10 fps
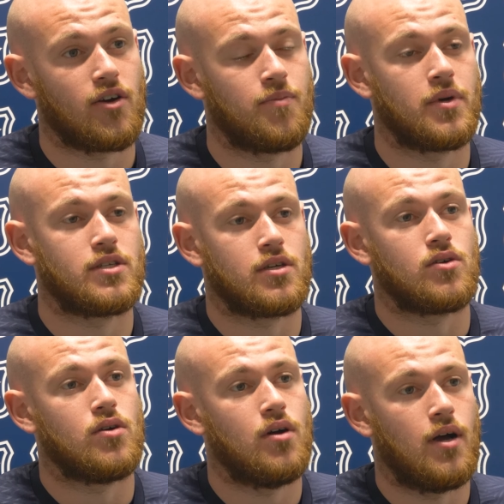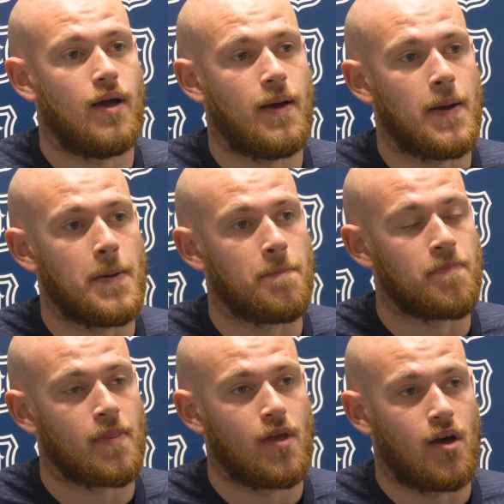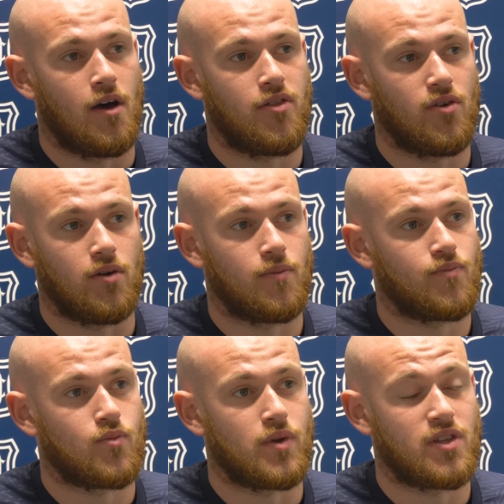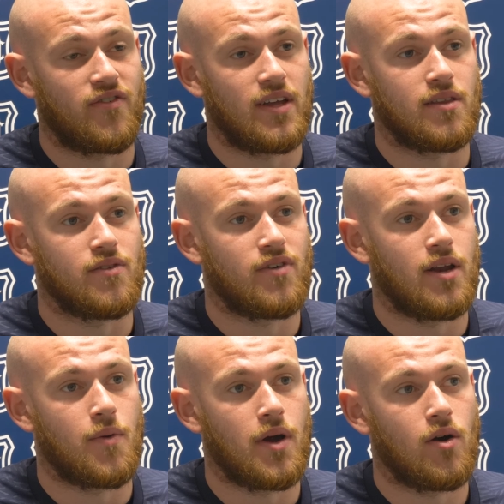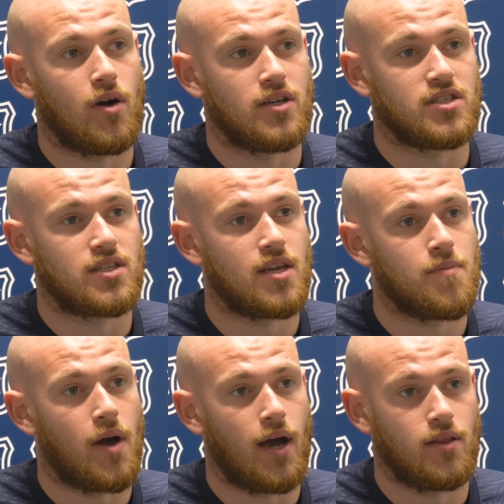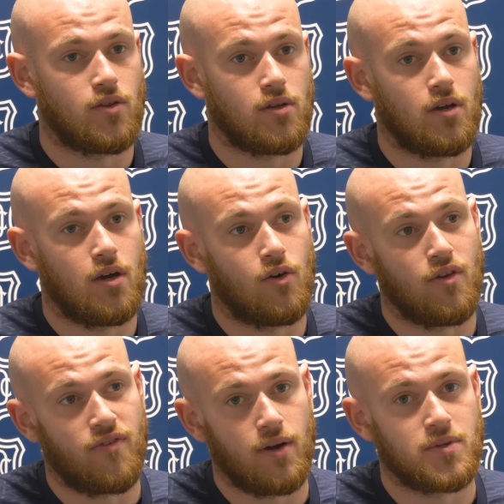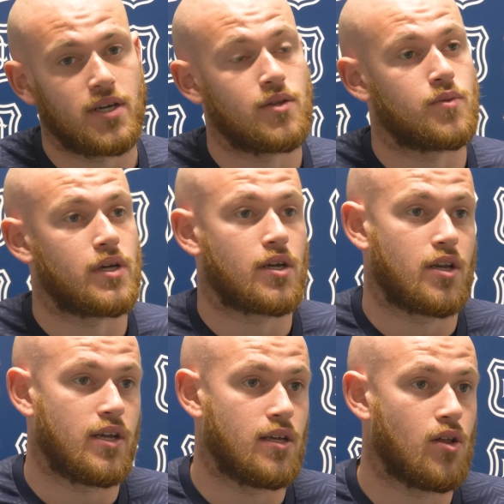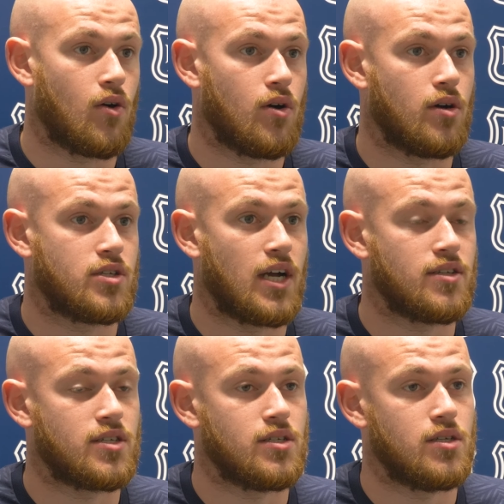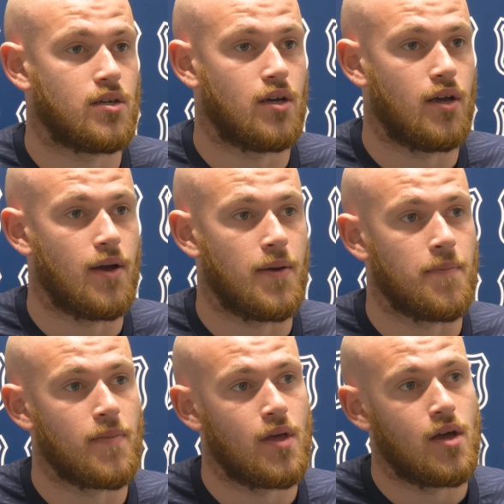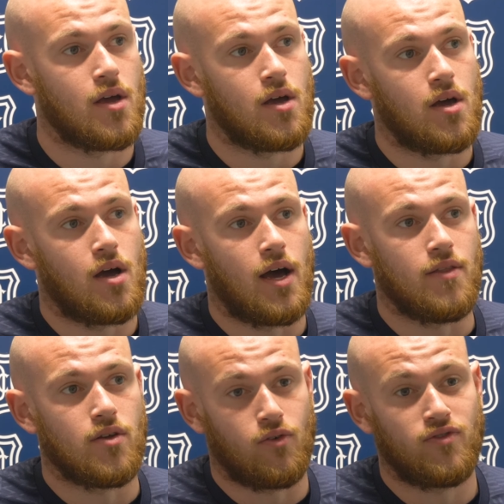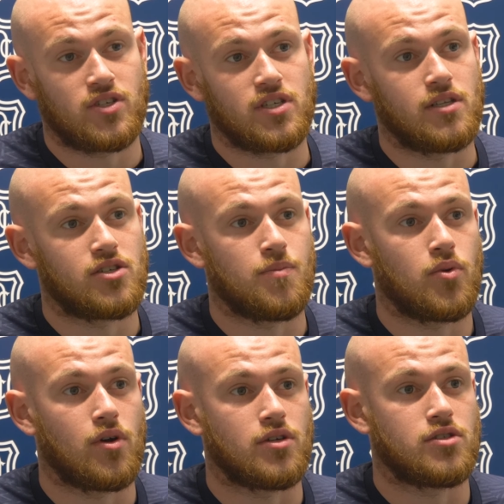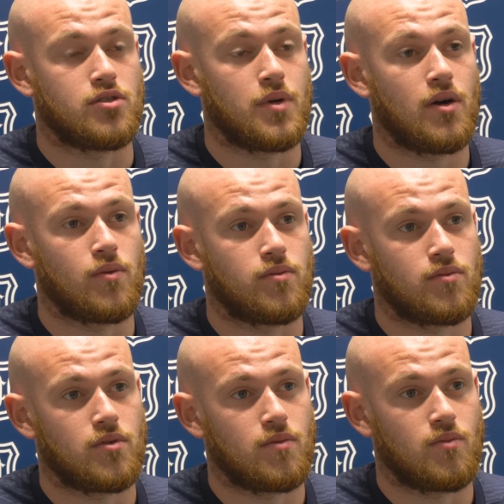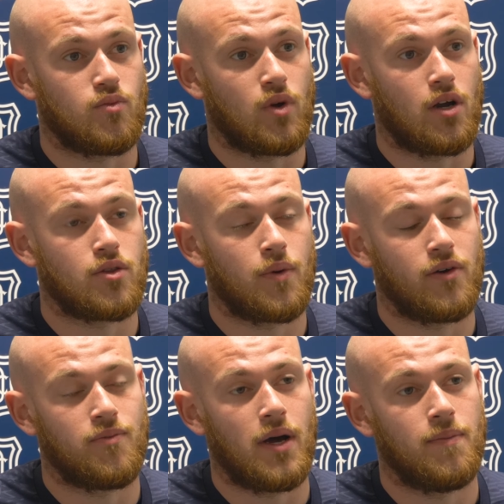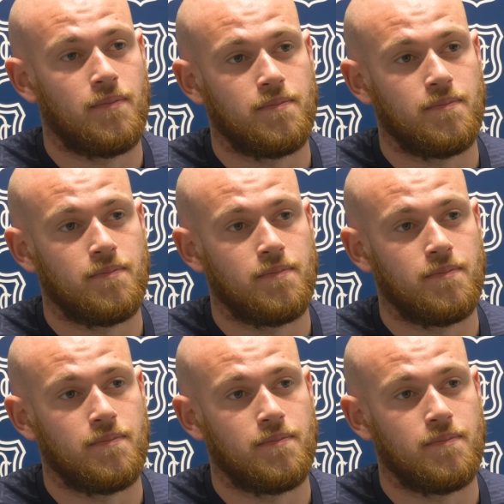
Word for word: tough place to go. Um, I thought we defended very well as a team and on the flip side we created a lot of chances. Um, and obviously the supporters as well were a 12 man.